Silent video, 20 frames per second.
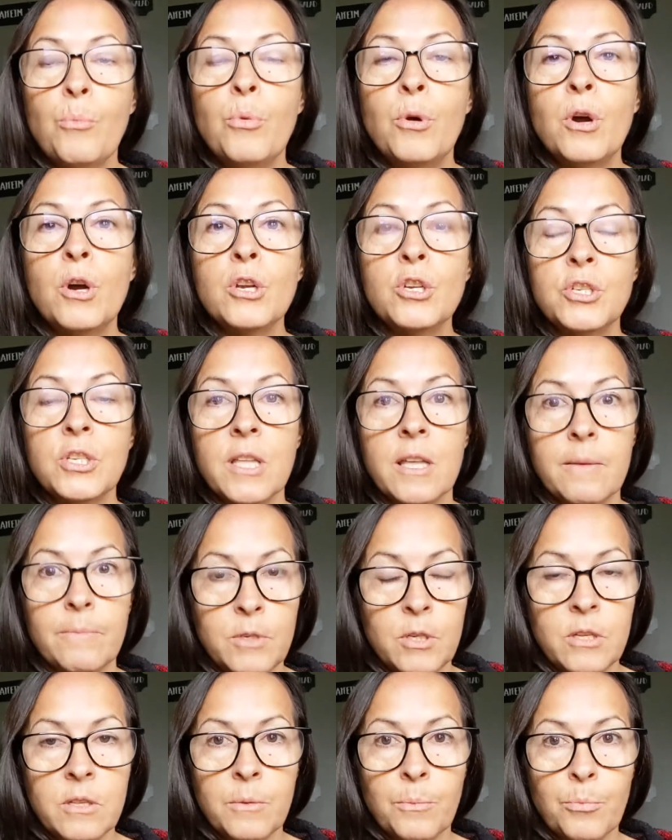push them
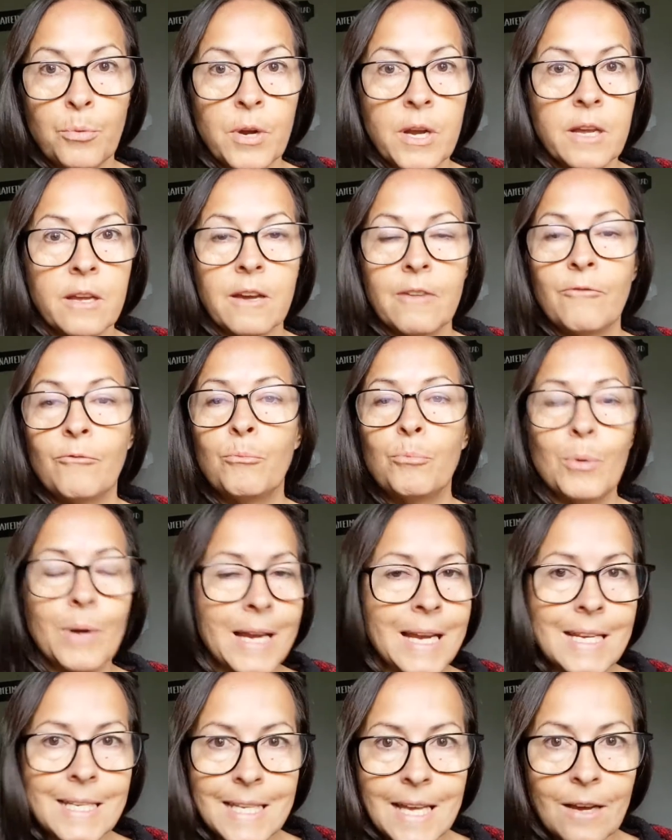to the brink of
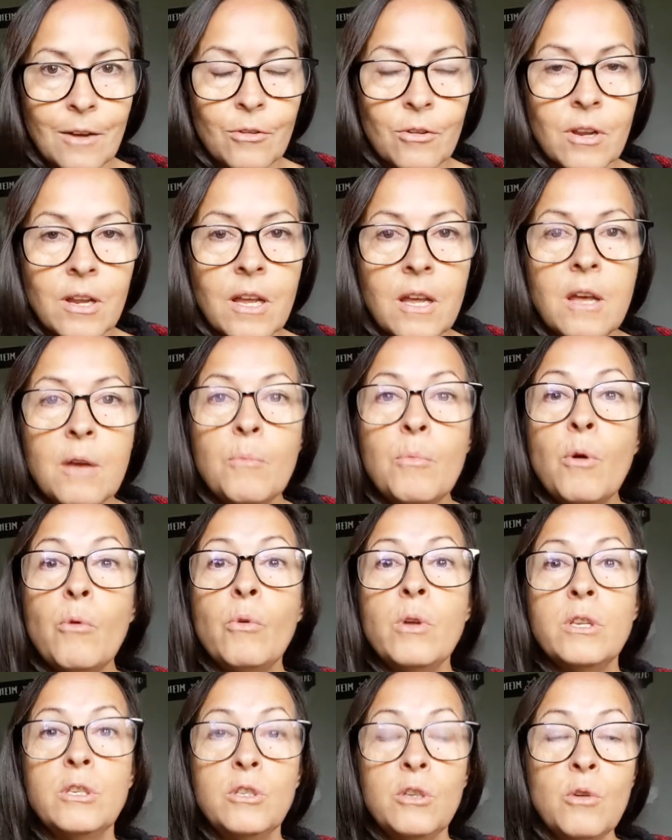breakdown, but
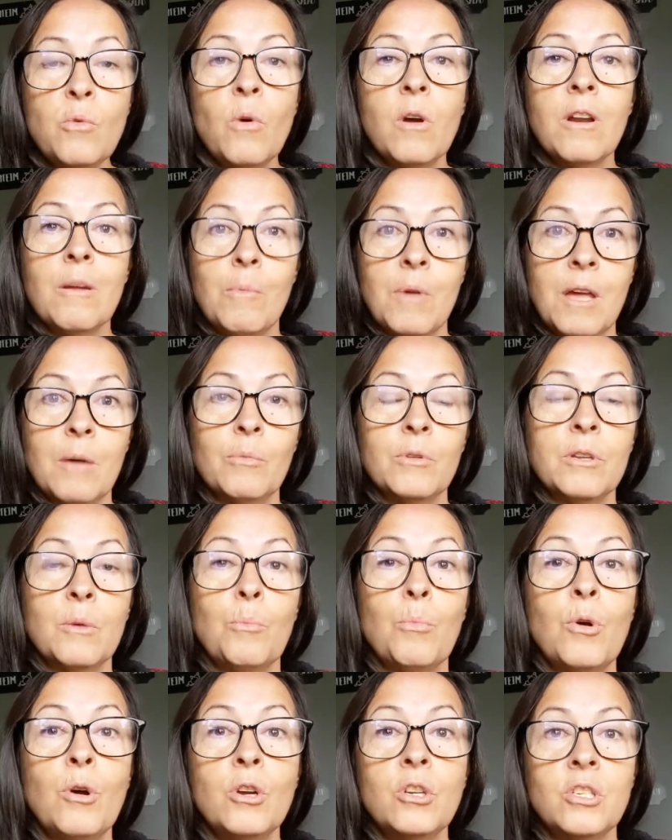we do want to be able to
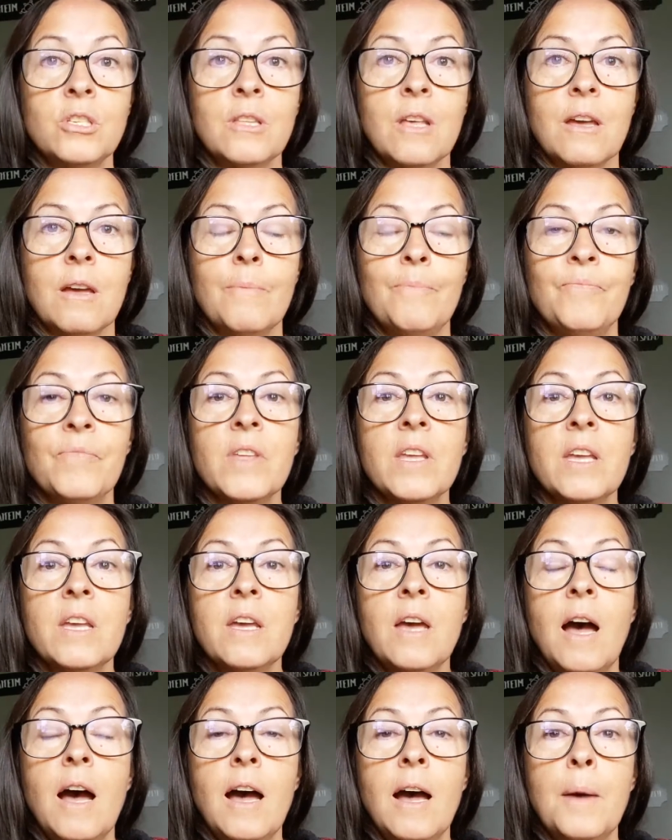push them
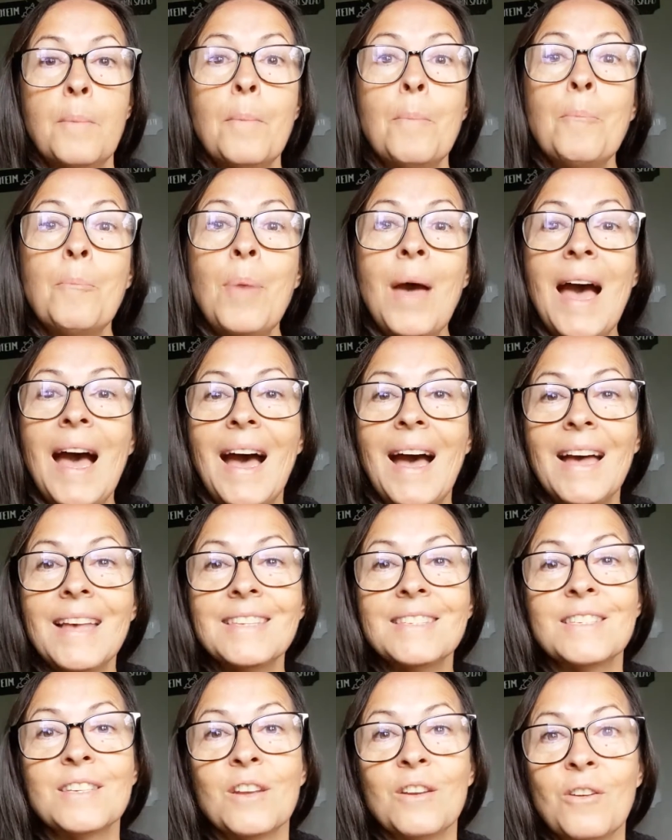
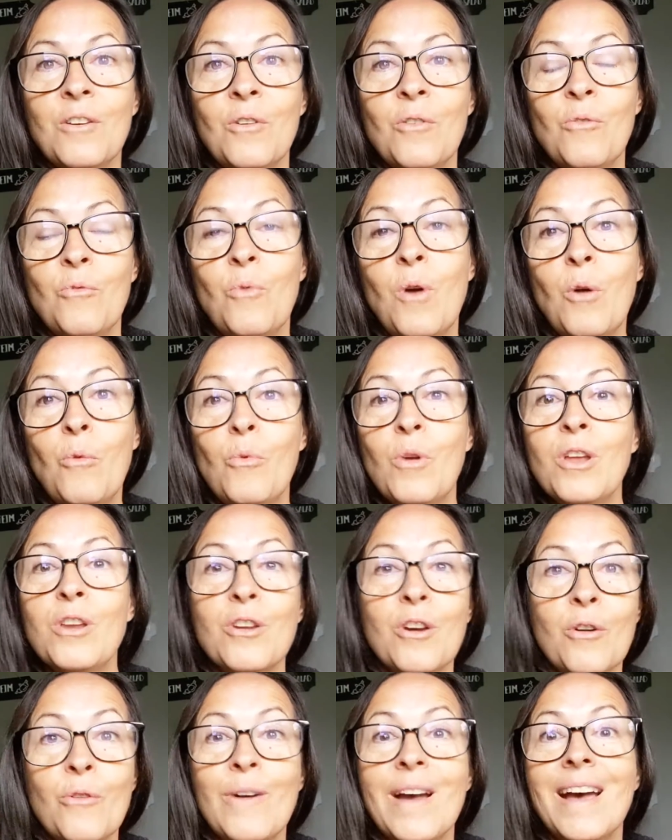past what we
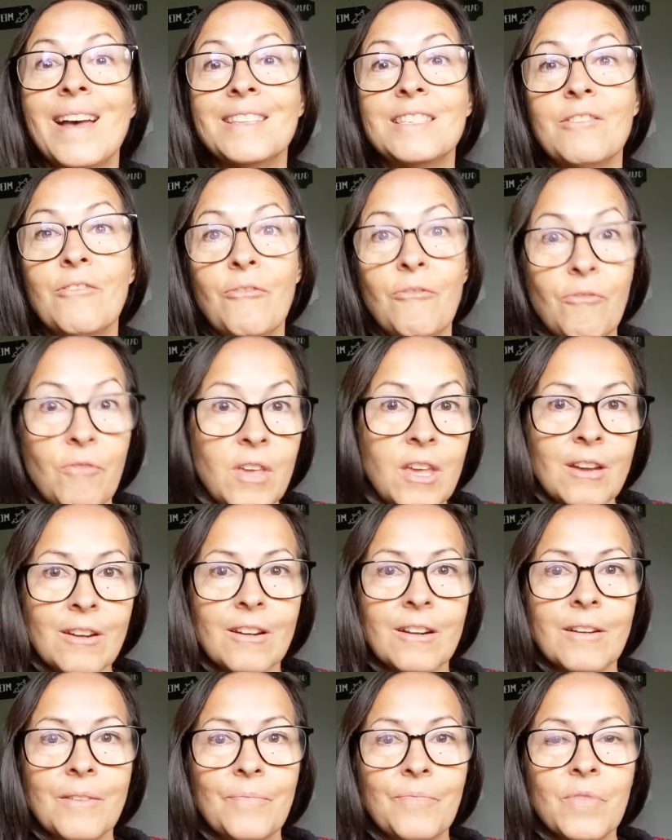know as
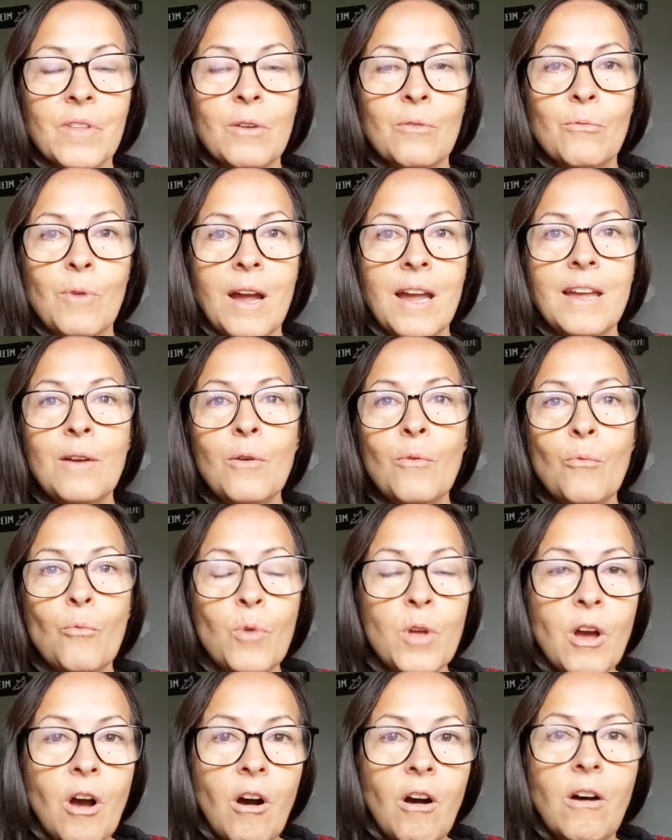fear, right?
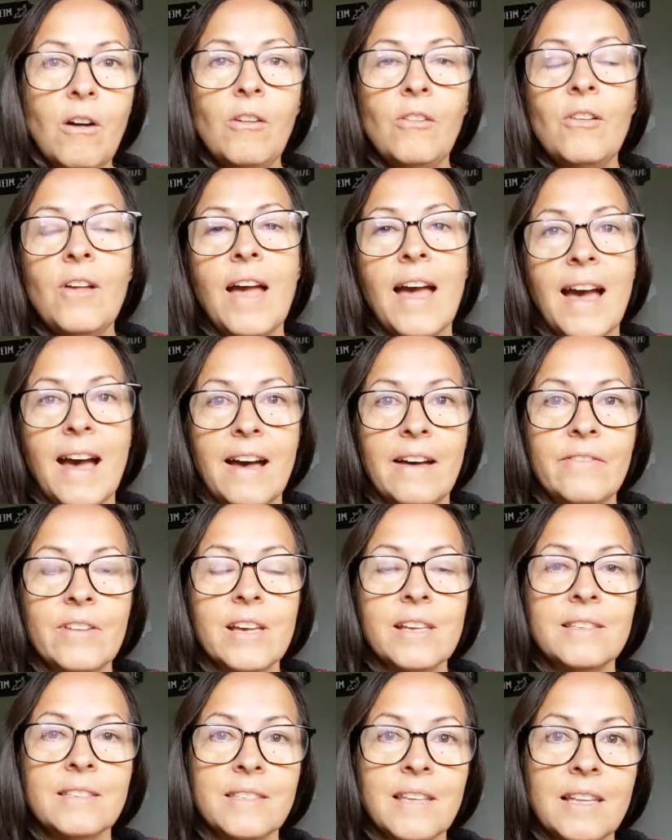We all have
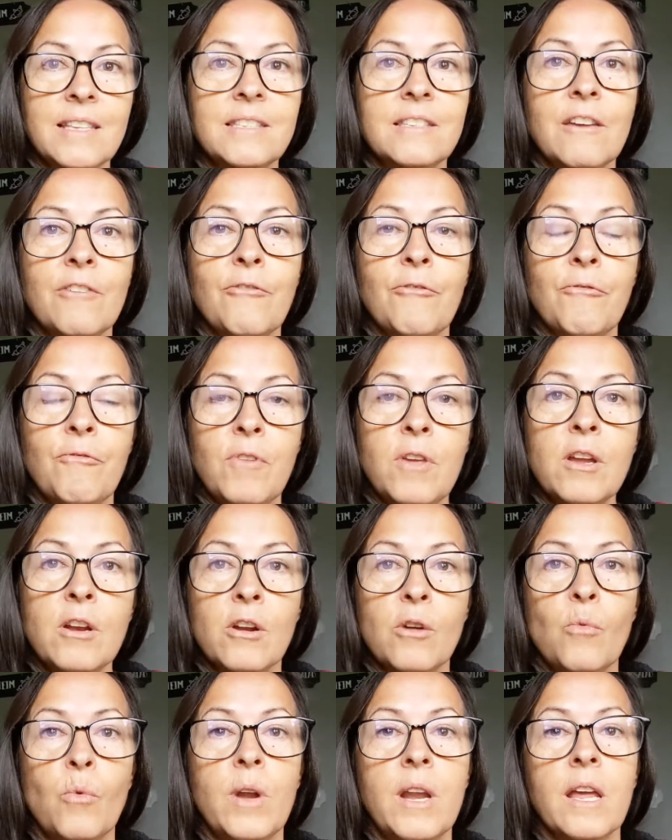a sense of
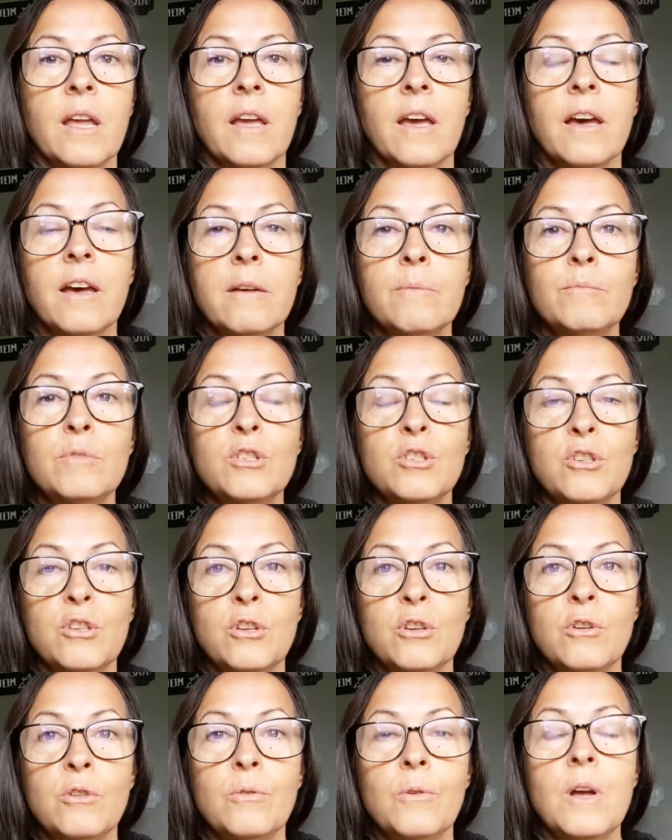fear when it comes
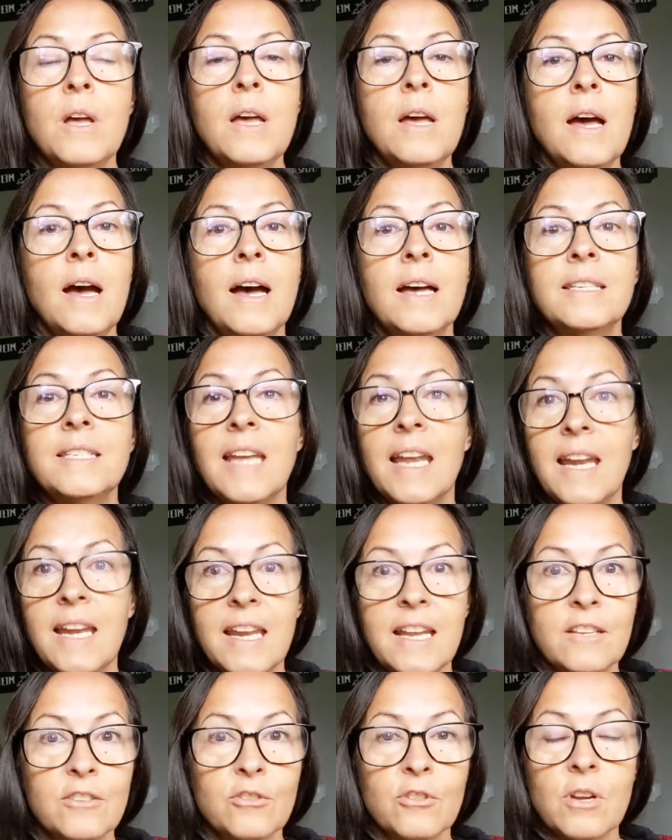to
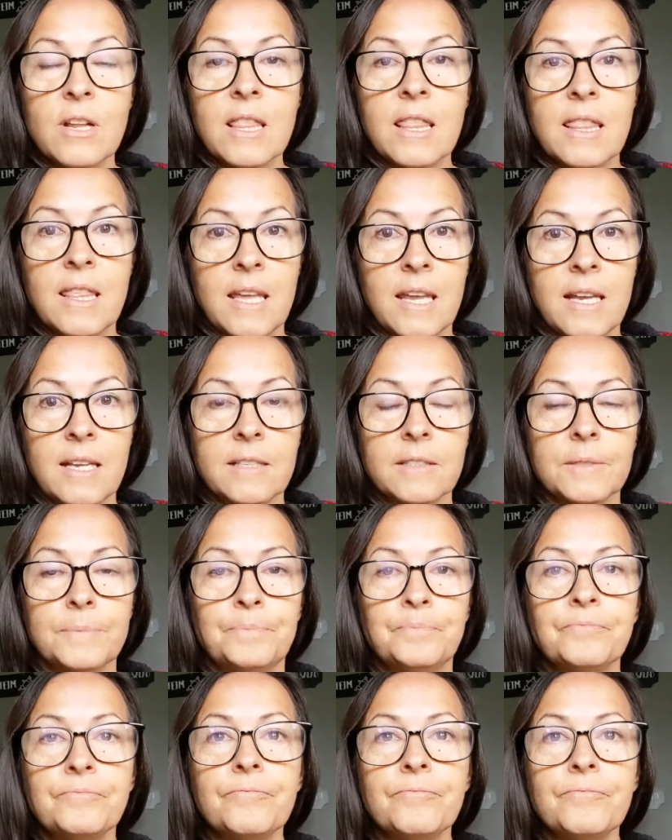attaining certain things